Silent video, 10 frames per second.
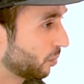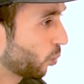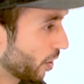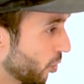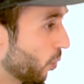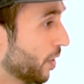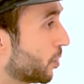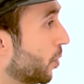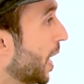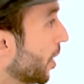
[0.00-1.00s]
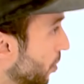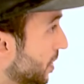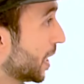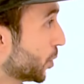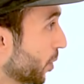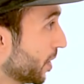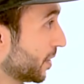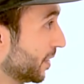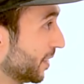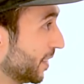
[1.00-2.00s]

what you went through and how you dealt with it.